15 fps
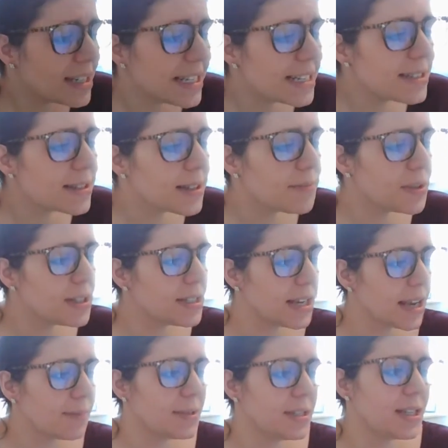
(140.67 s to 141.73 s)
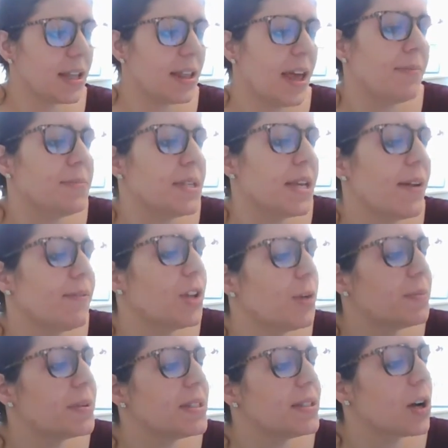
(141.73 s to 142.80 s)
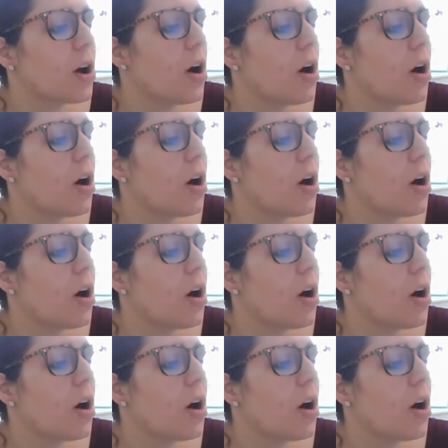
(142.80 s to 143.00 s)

Dink slipped the stamp inside the empty envelope and stuck